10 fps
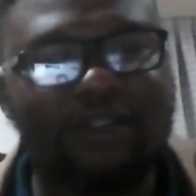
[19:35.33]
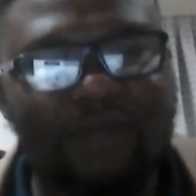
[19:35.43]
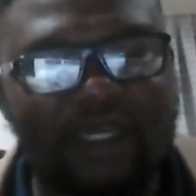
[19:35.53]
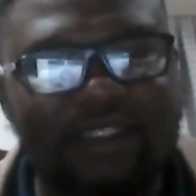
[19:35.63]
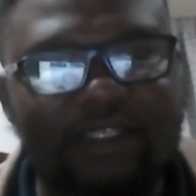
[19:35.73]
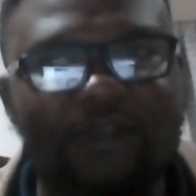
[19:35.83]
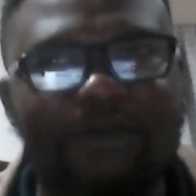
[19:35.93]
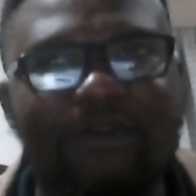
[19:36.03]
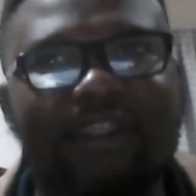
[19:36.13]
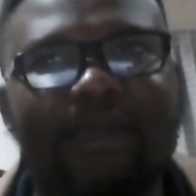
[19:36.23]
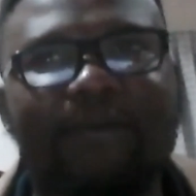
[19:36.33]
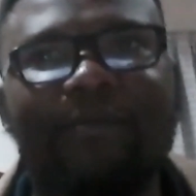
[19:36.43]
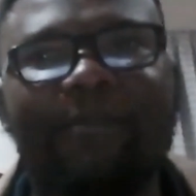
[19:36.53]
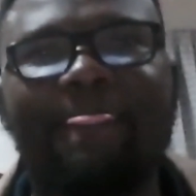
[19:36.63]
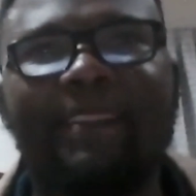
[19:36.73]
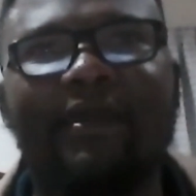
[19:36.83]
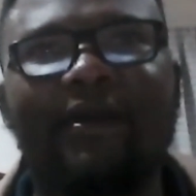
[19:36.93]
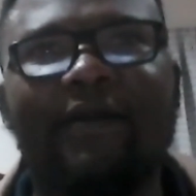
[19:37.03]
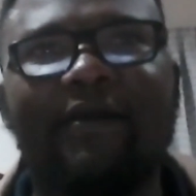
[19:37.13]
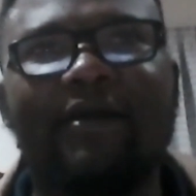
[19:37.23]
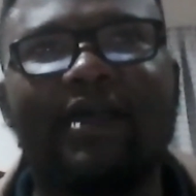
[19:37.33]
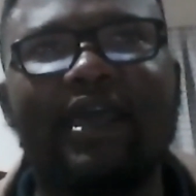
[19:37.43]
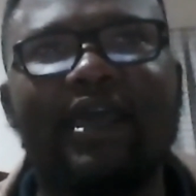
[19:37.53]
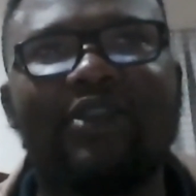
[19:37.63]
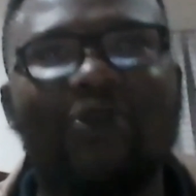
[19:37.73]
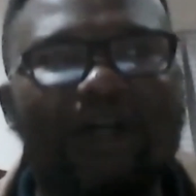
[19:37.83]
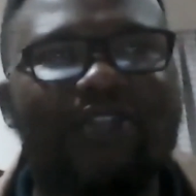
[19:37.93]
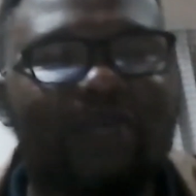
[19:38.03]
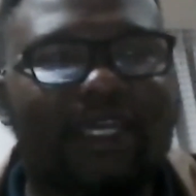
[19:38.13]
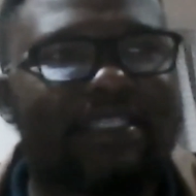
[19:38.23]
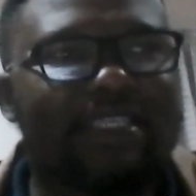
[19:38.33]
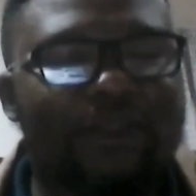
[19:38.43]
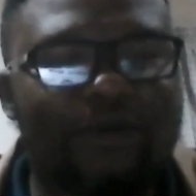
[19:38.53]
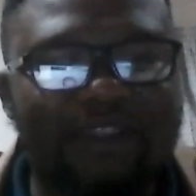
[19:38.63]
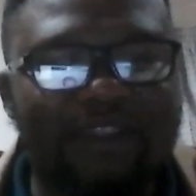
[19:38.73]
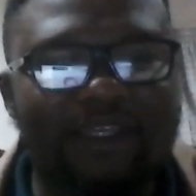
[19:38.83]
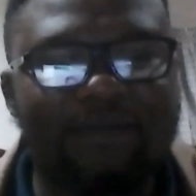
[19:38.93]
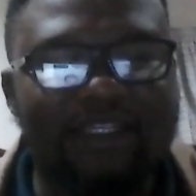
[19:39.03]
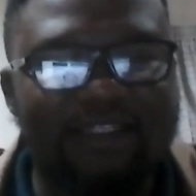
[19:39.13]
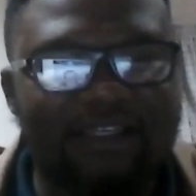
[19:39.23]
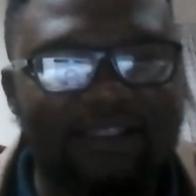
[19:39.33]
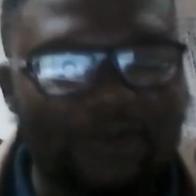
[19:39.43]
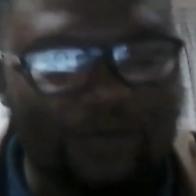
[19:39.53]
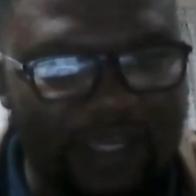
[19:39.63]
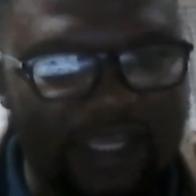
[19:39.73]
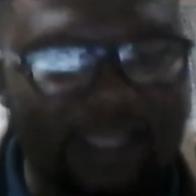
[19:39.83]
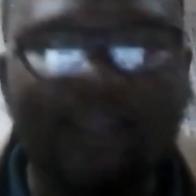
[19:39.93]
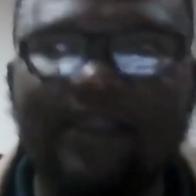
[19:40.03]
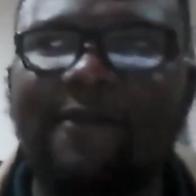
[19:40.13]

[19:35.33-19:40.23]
to execute them, and you want to execute them in a certain way,